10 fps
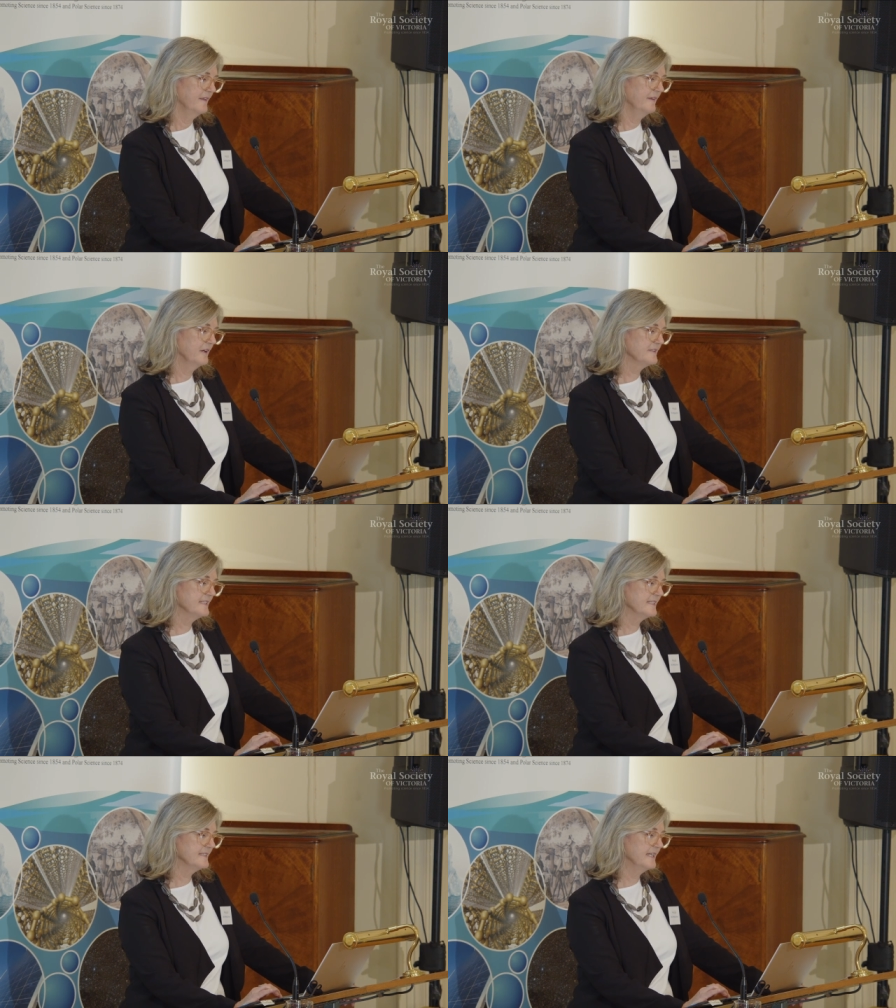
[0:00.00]
The
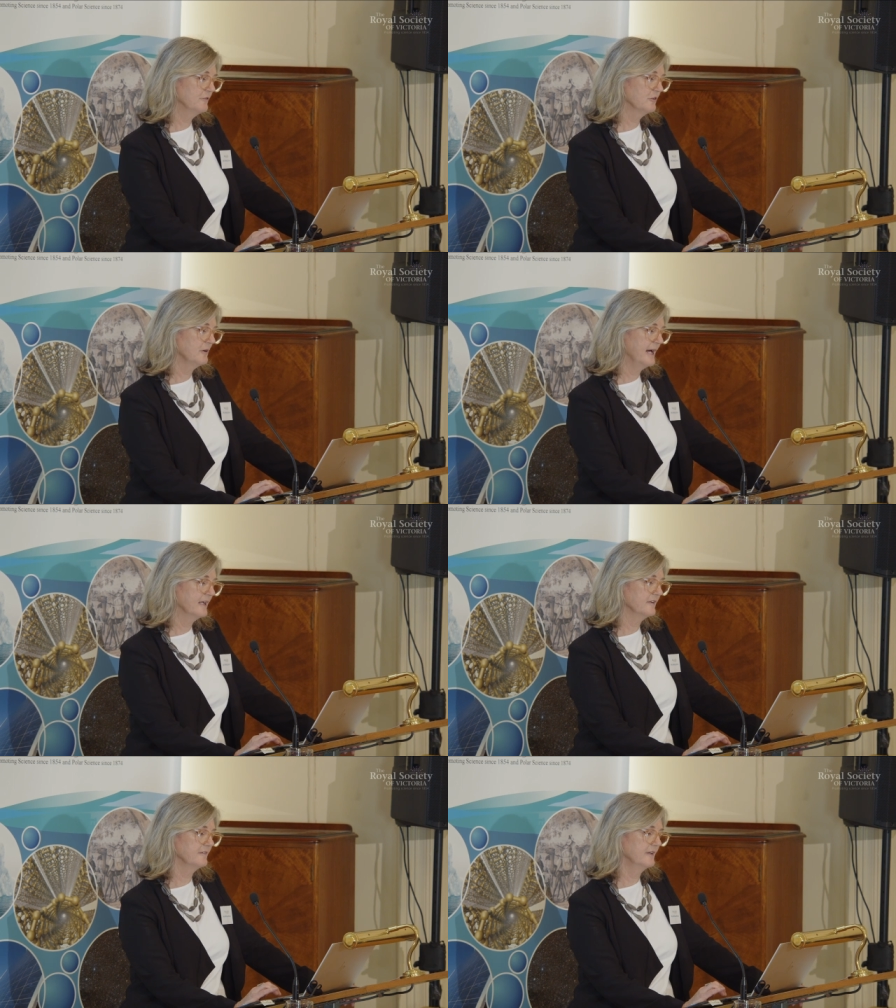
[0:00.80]
LCC grew
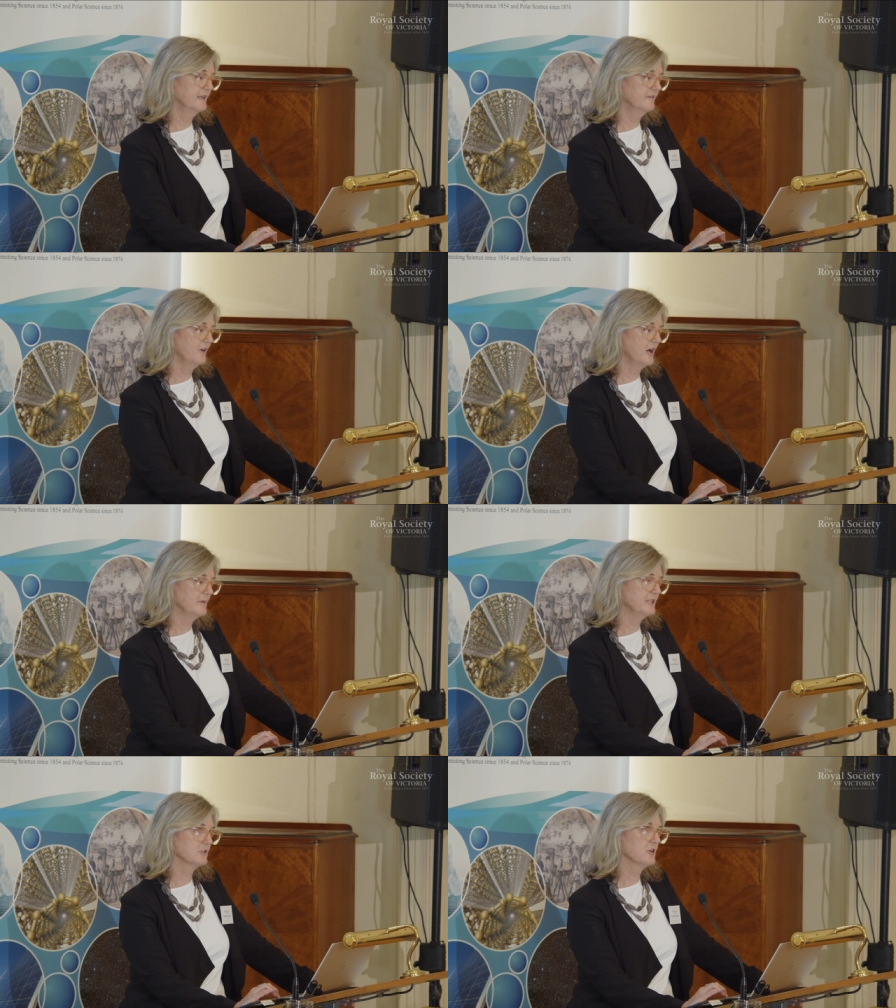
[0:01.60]
out of an
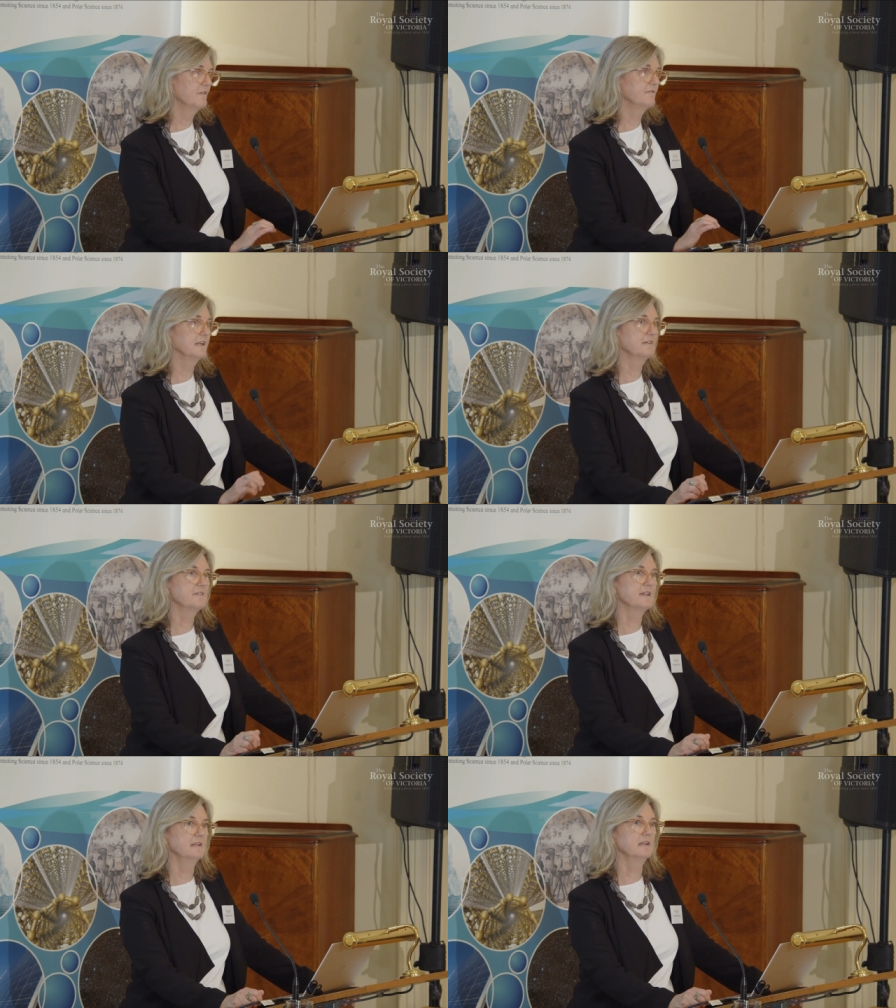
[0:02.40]
environmental conflict
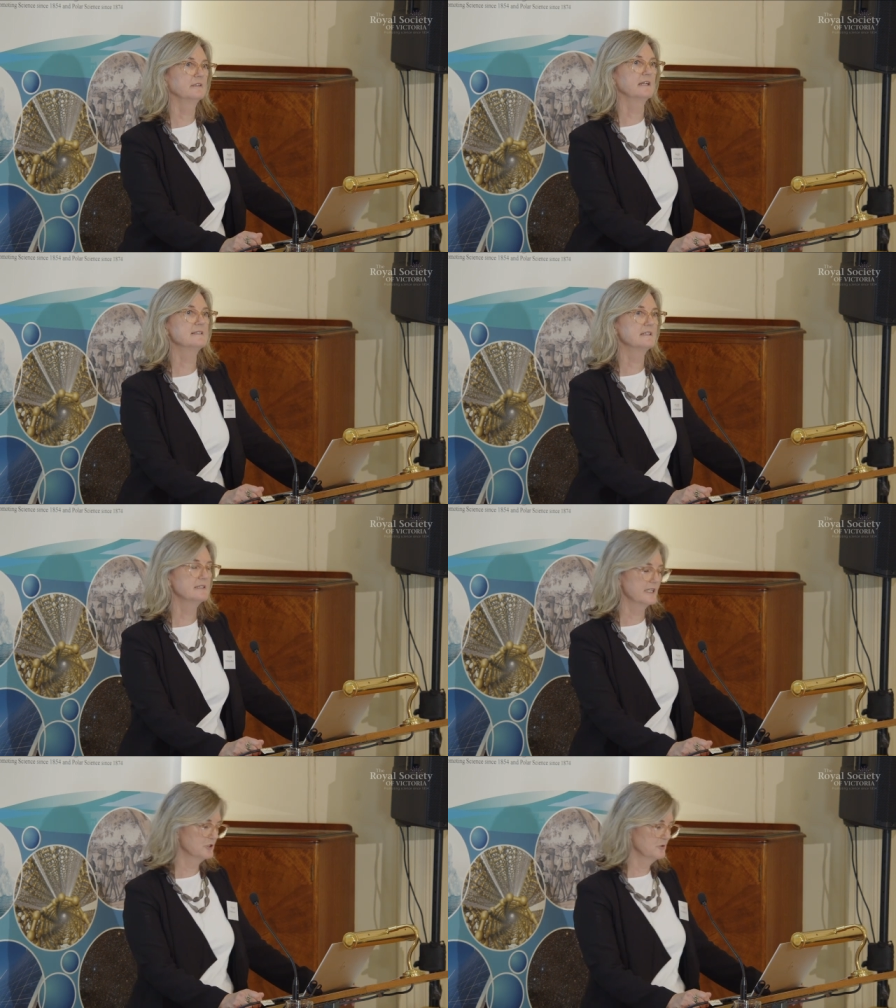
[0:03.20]
for the Little
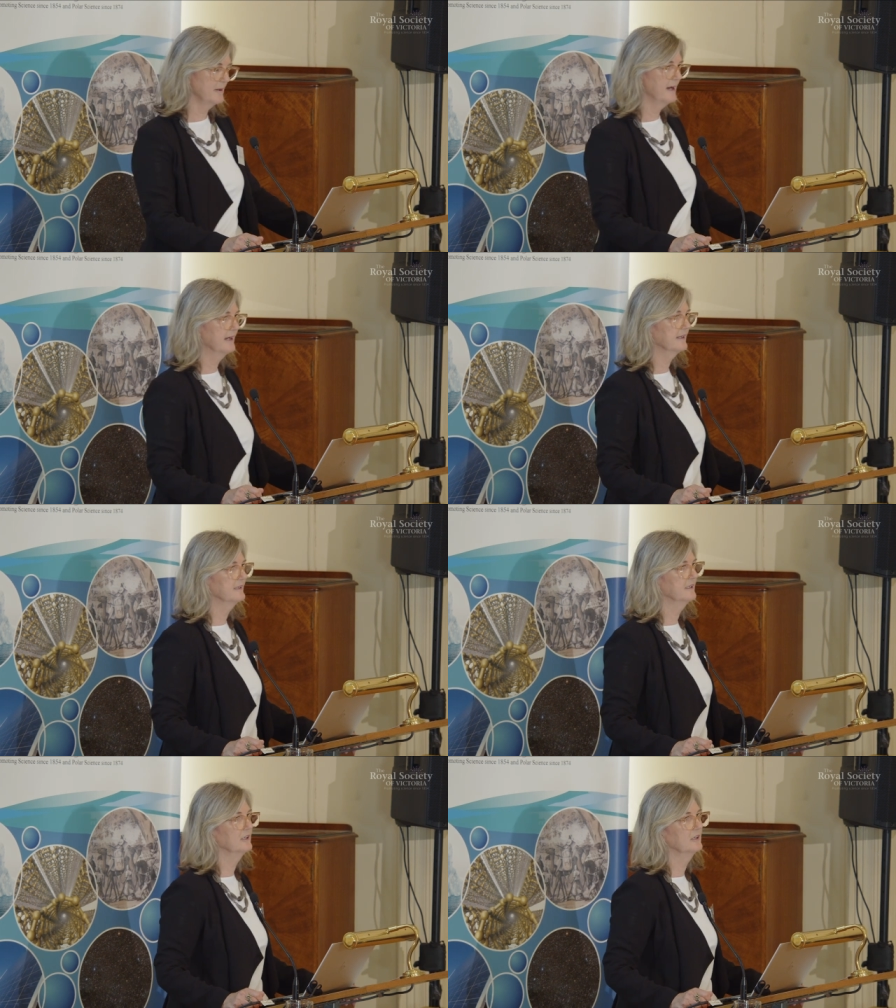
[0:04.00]
Desert National Park
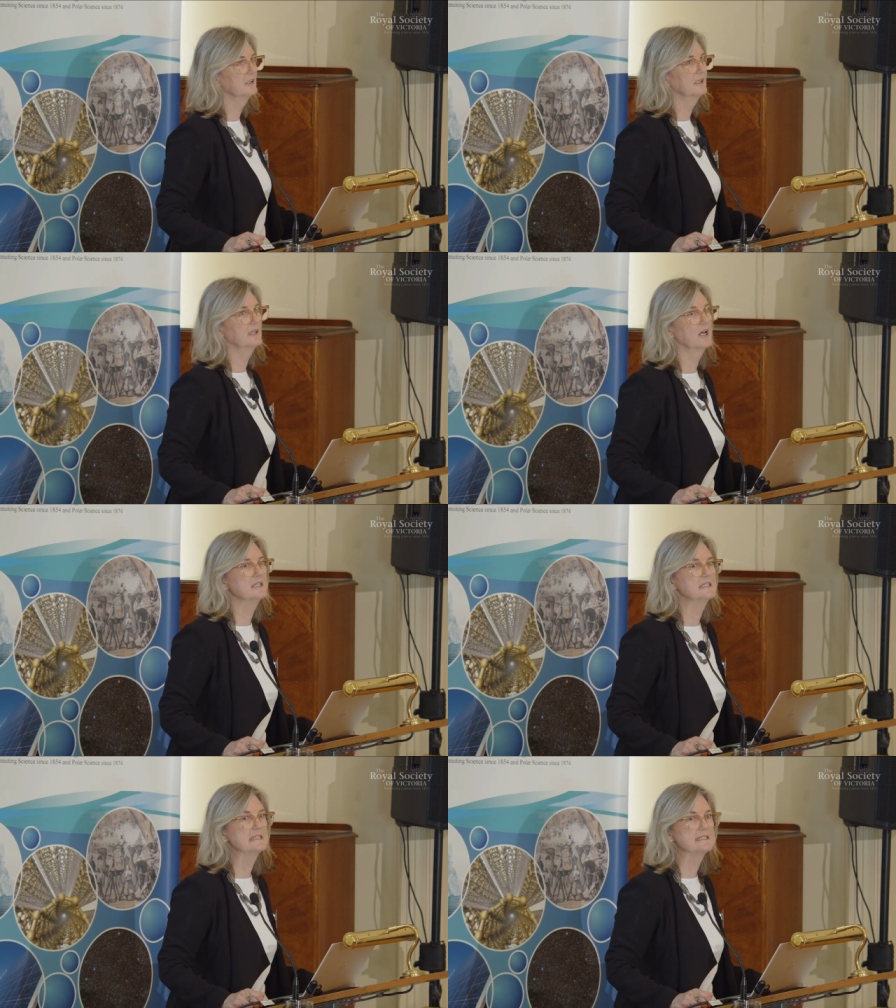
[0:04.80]
in the early
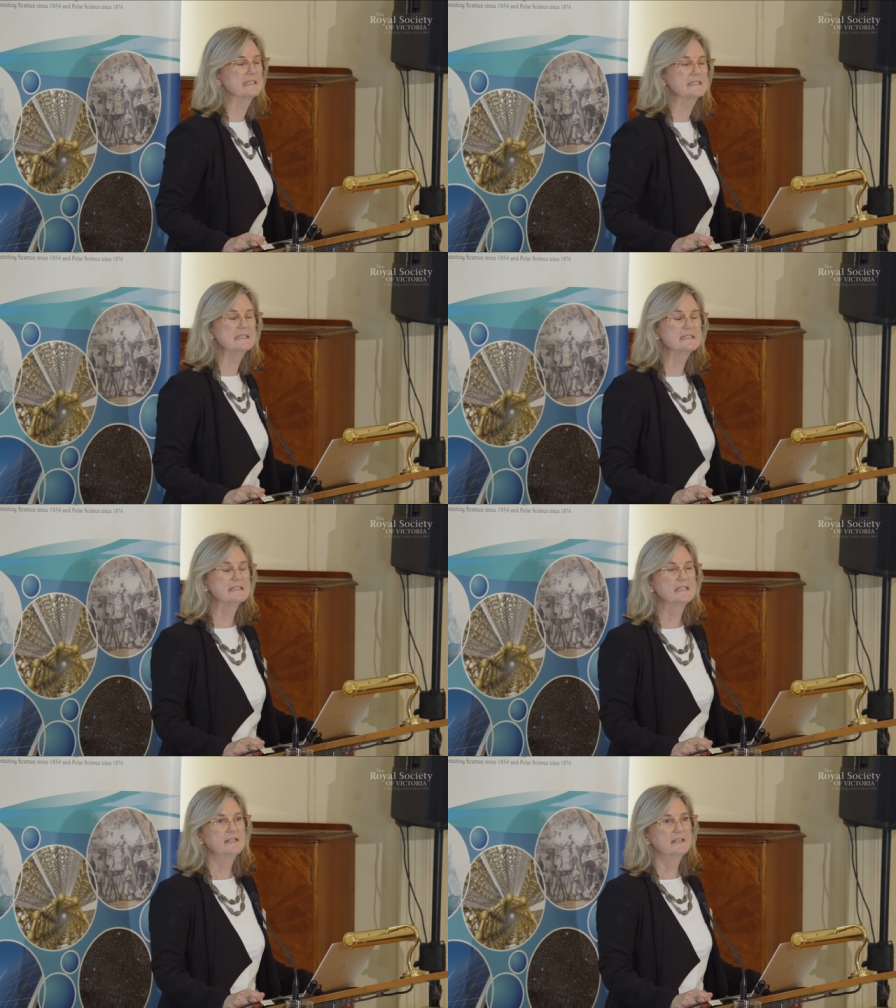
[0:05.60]
1960s.